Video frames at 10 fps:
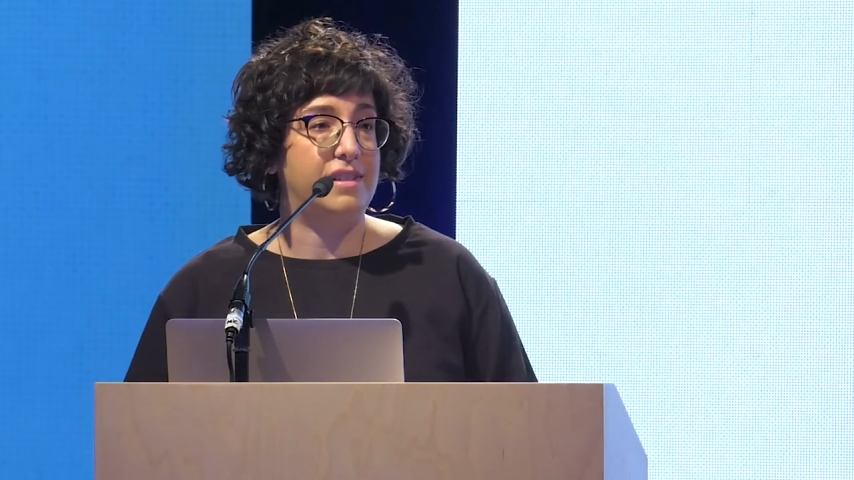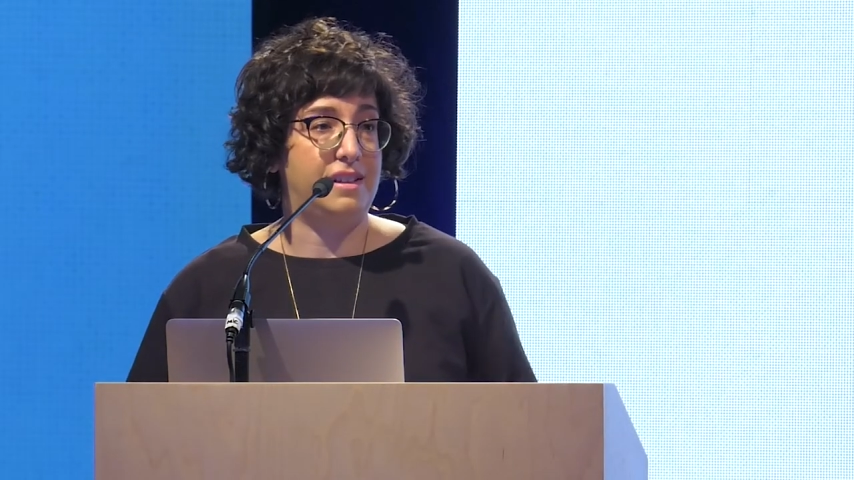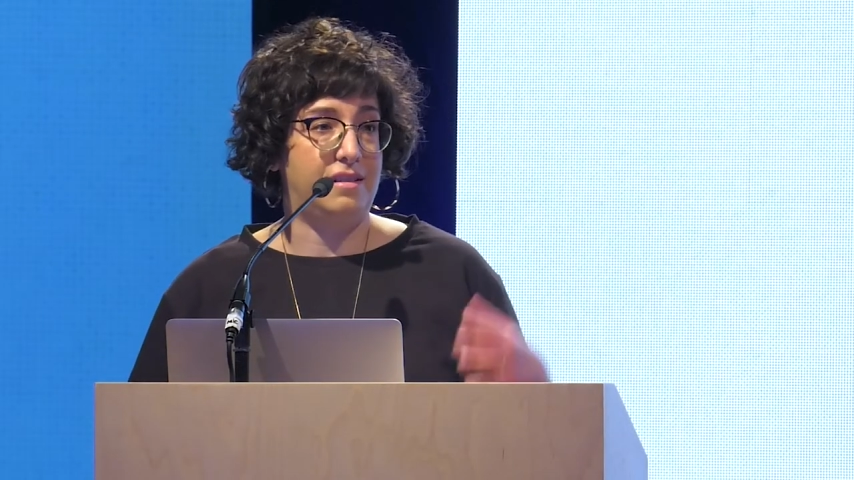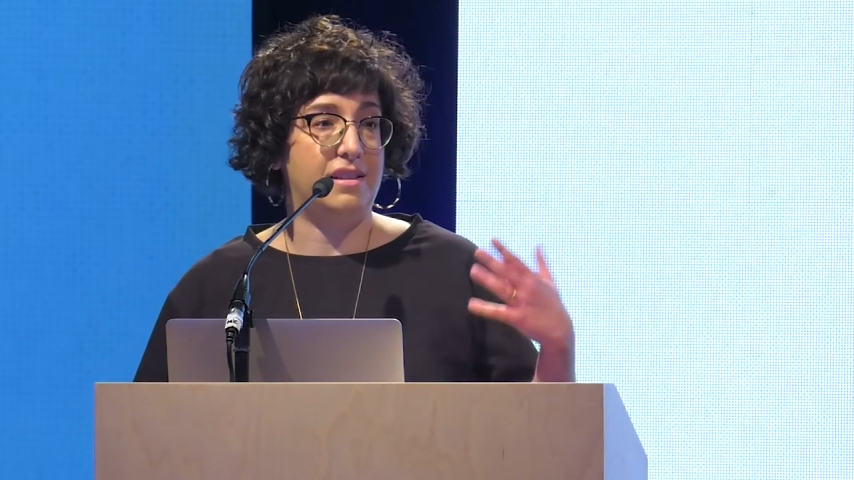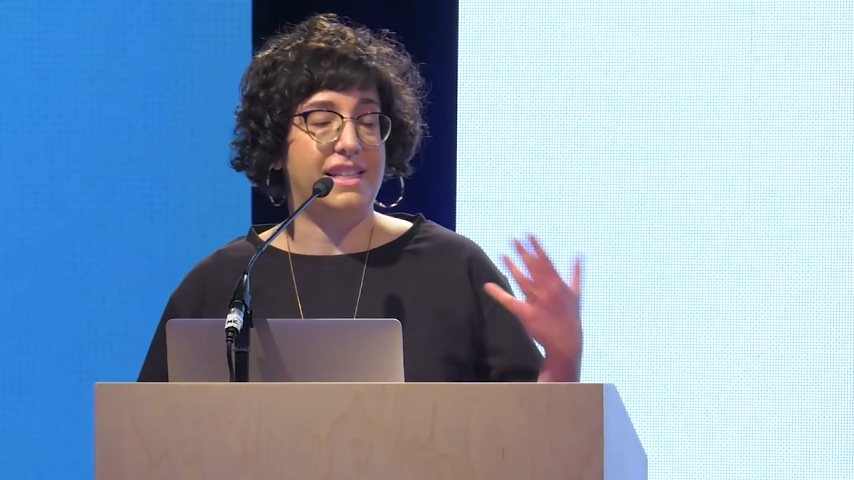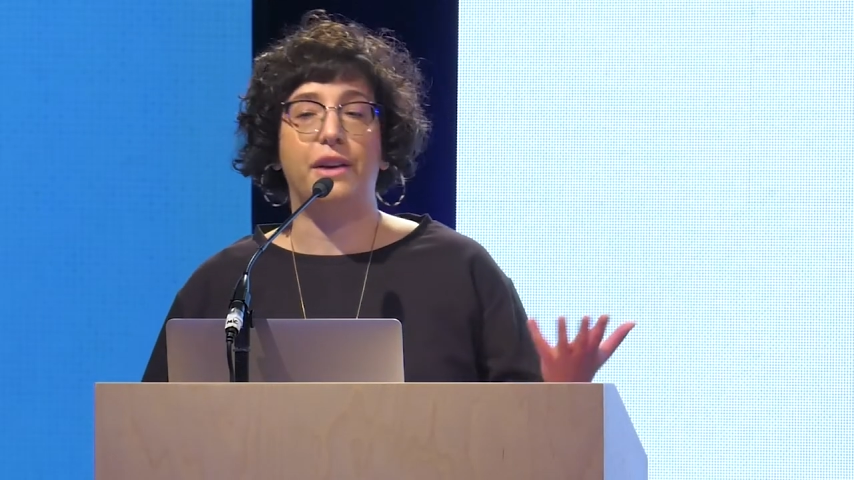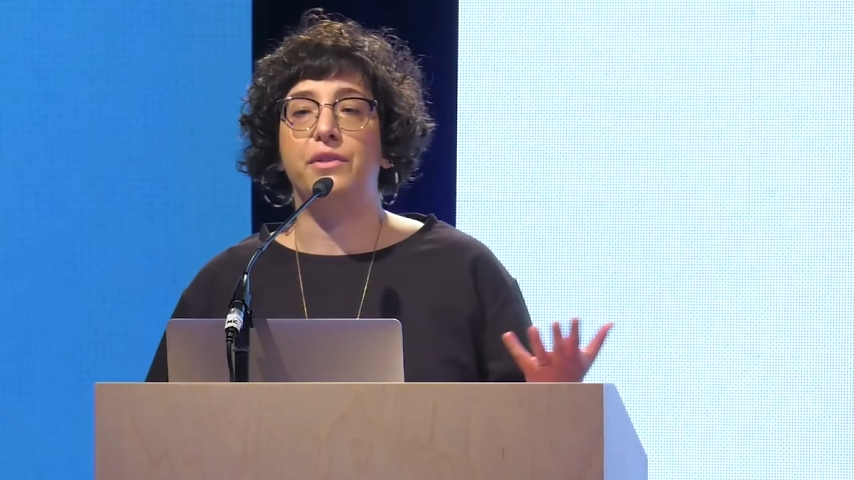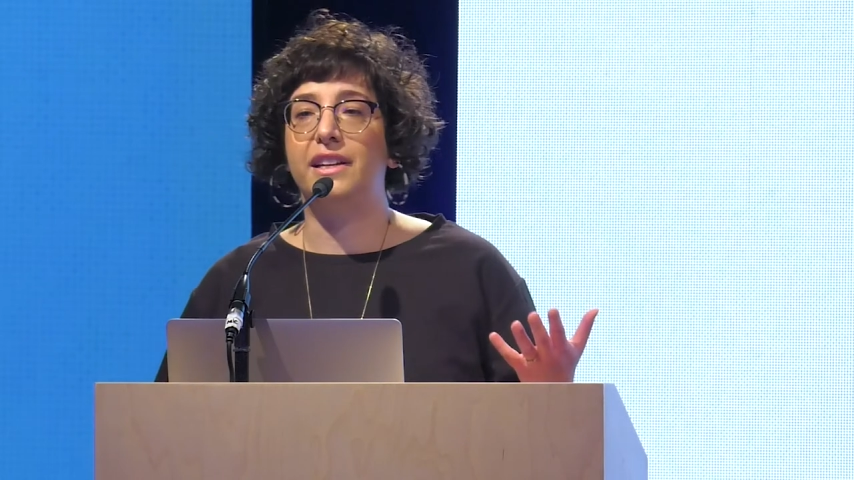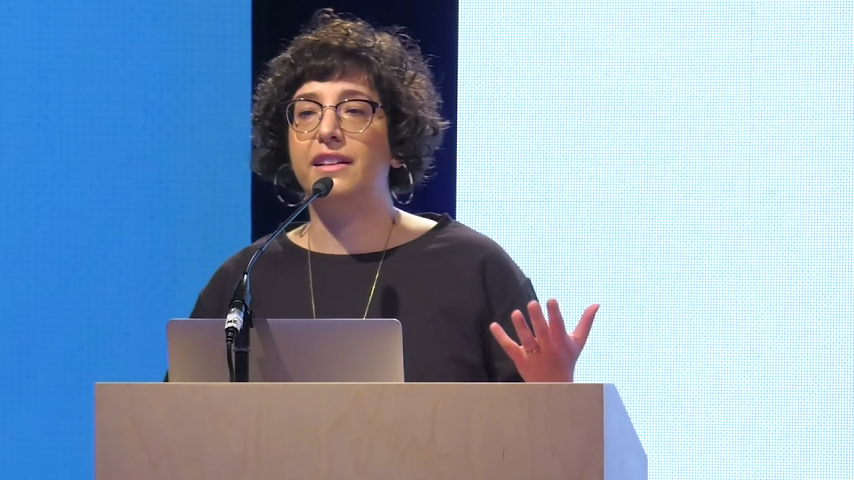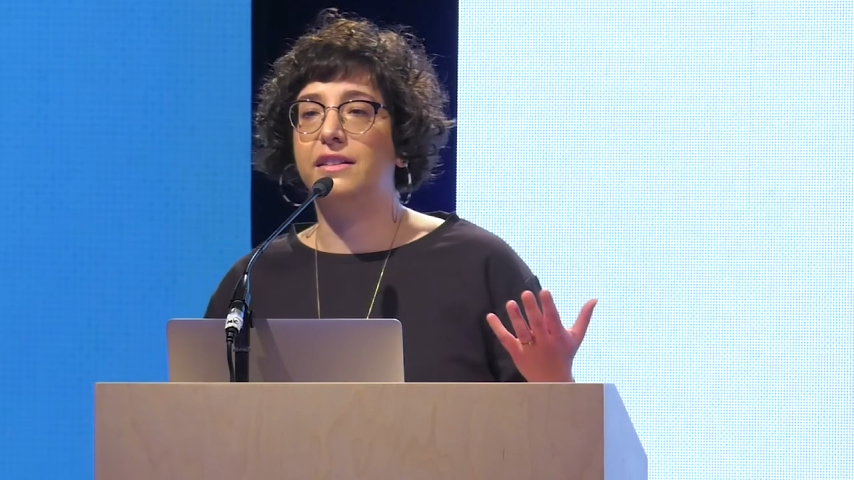in the
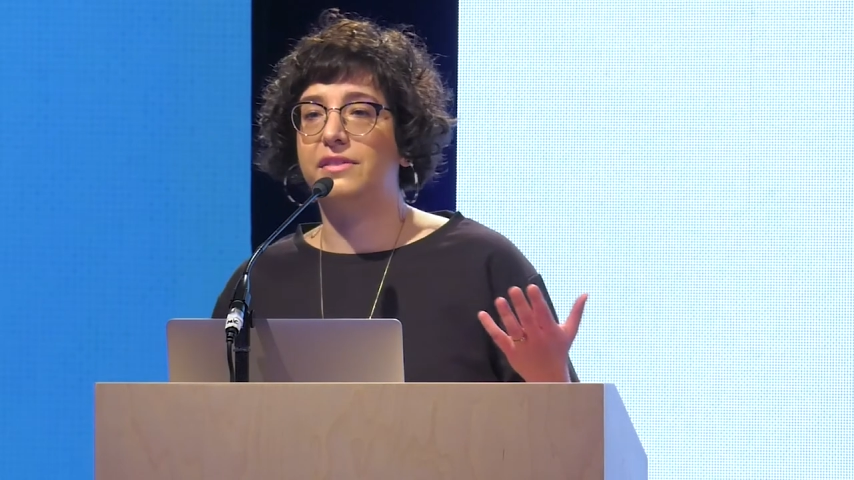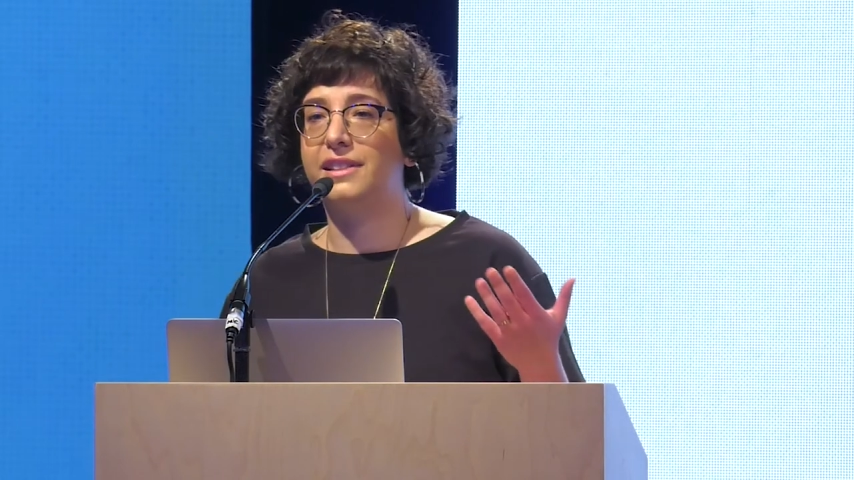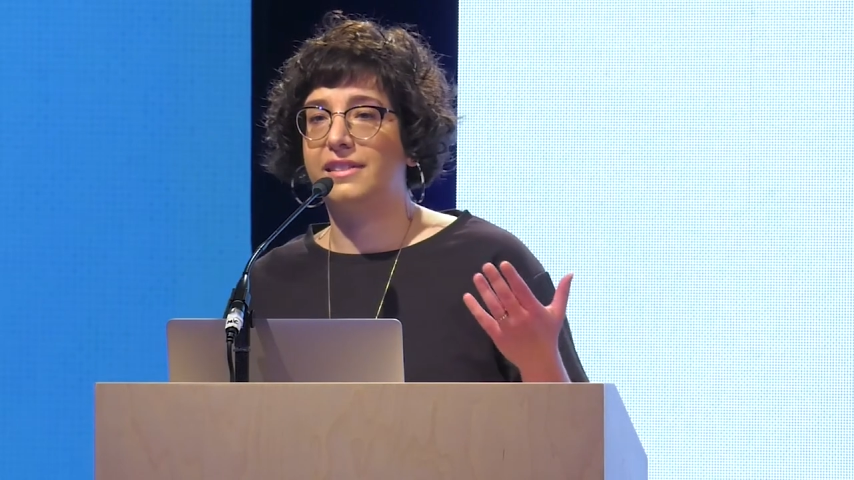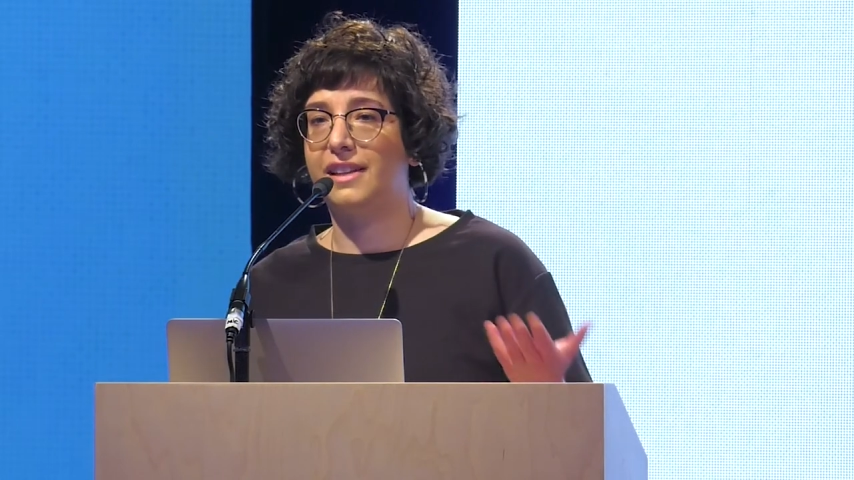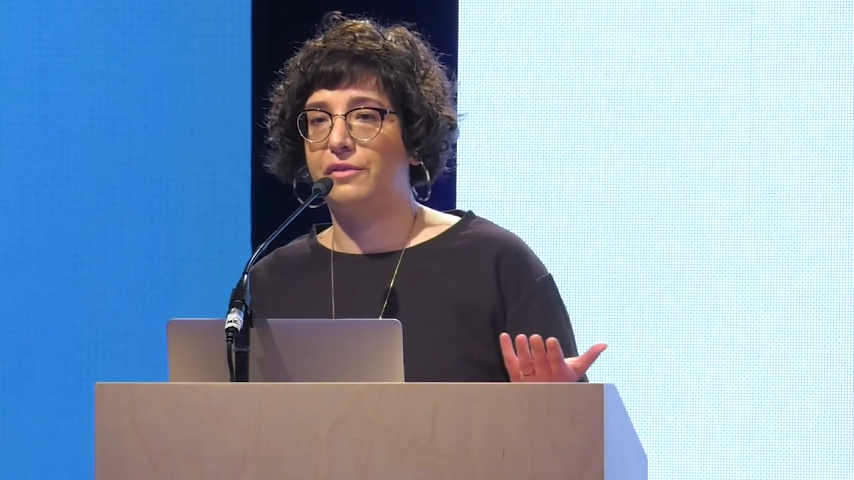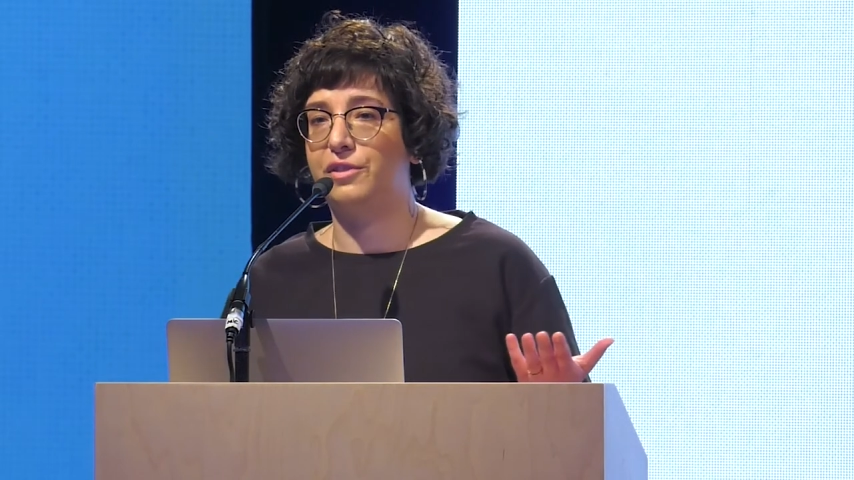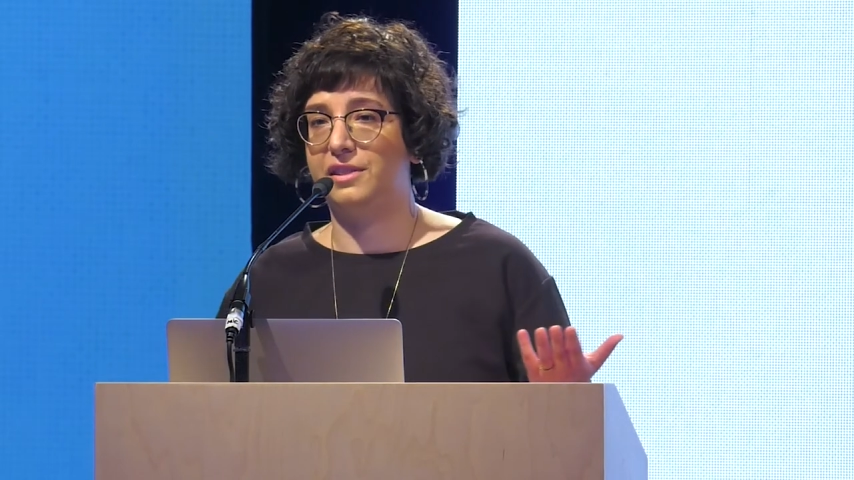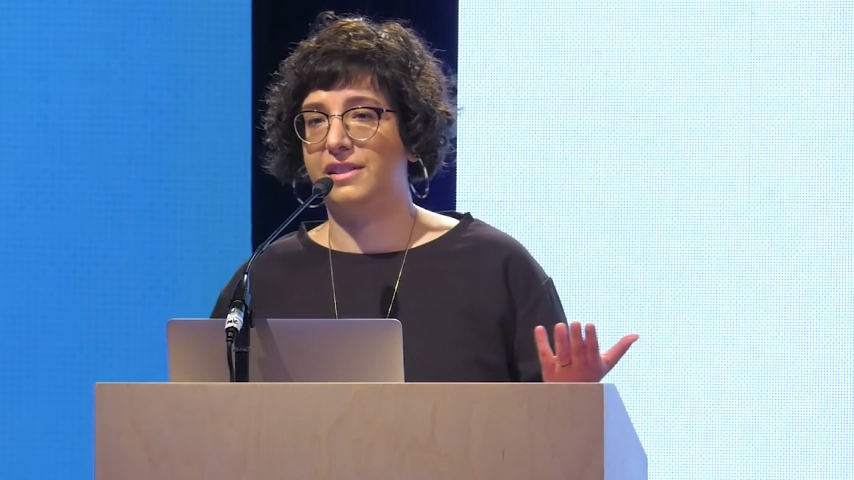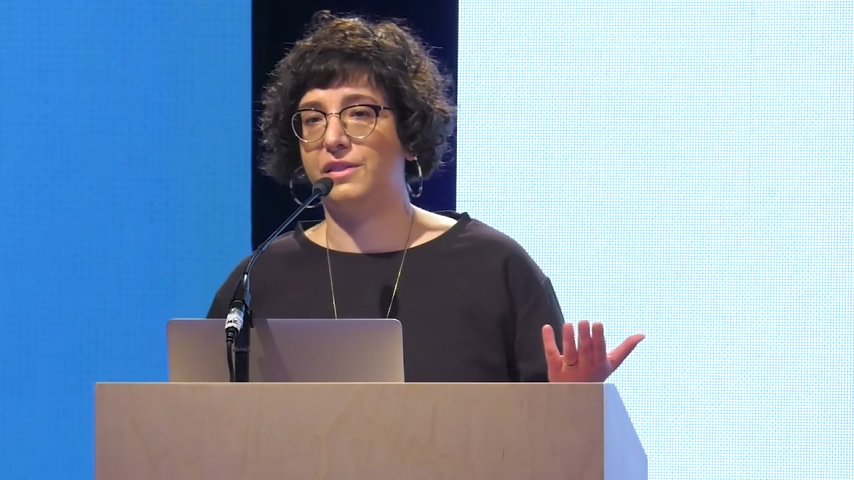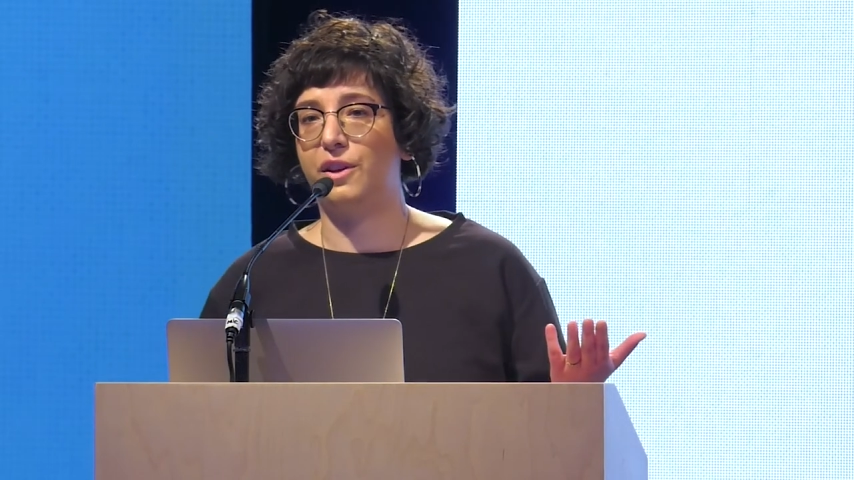town that he lives in, San
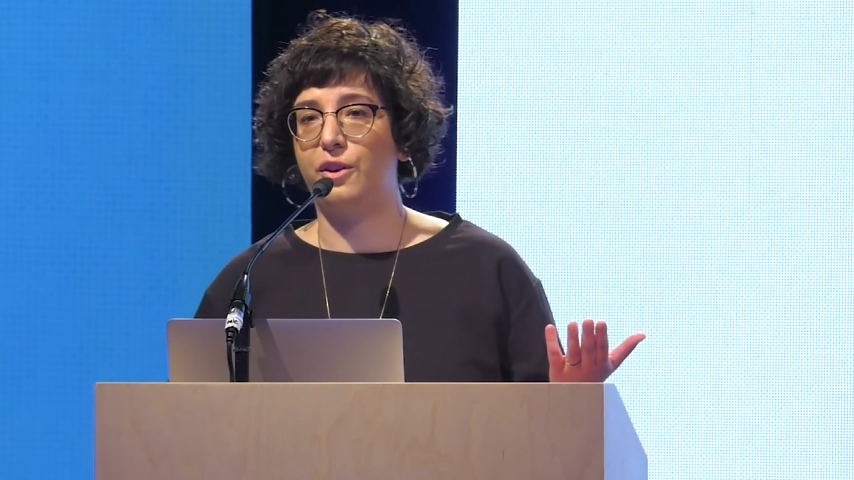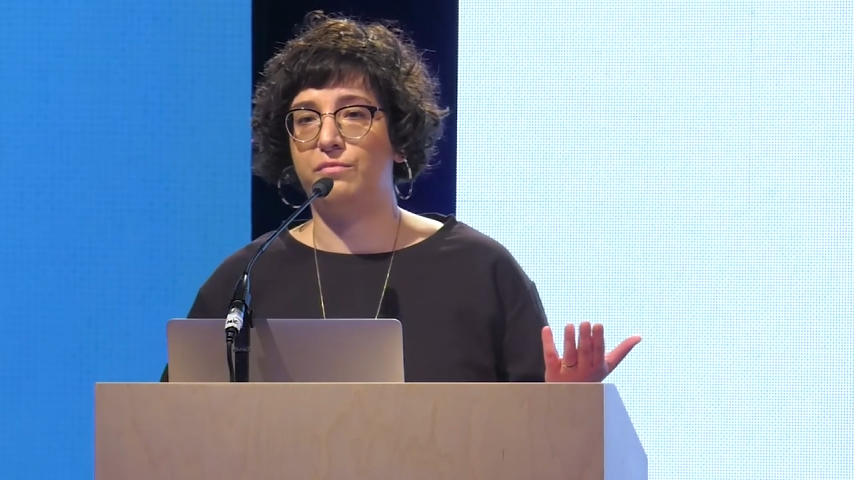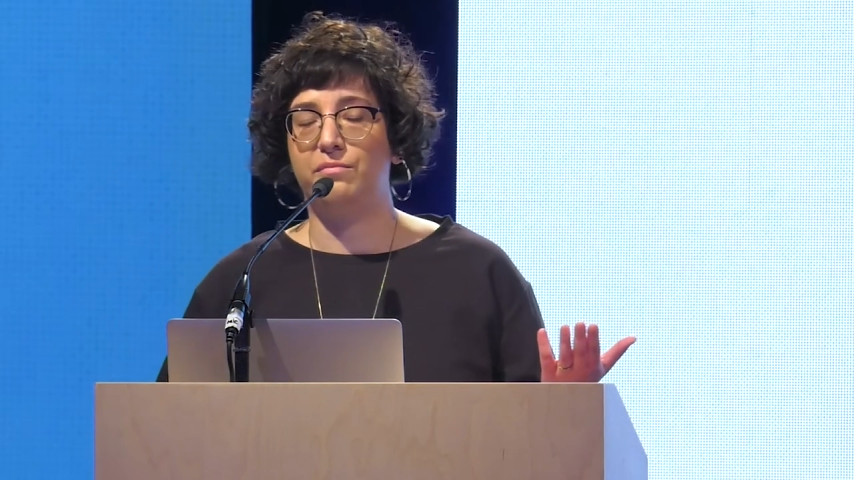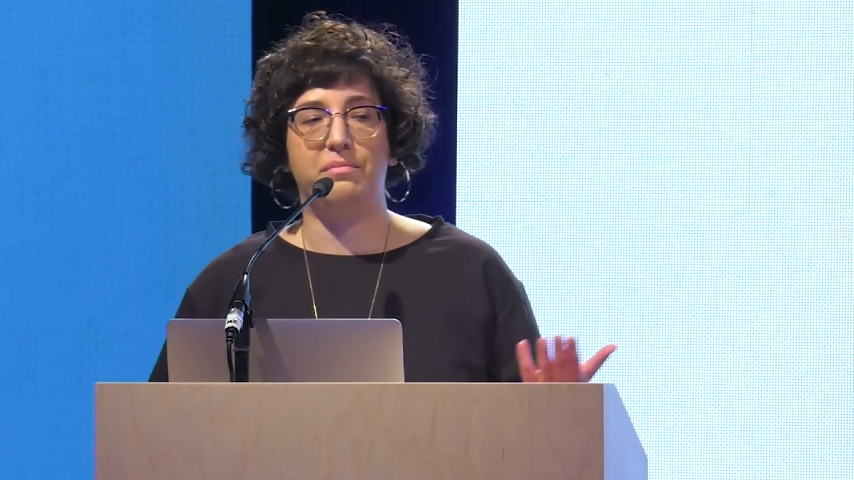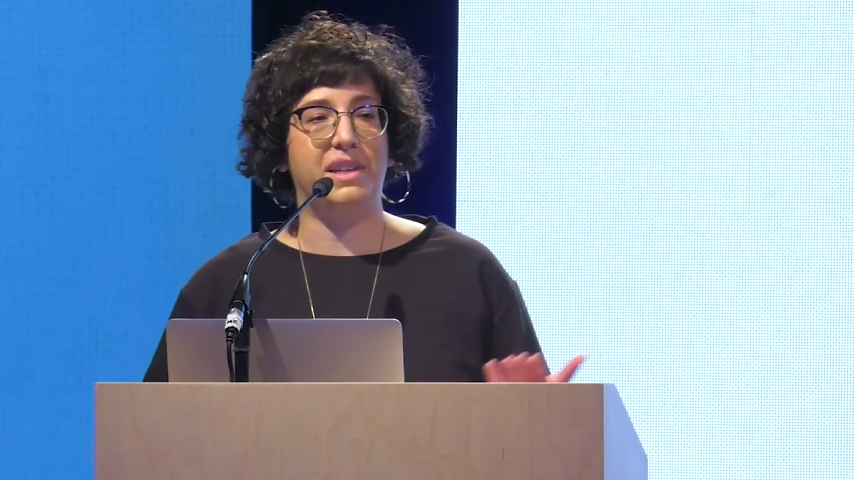Francisco,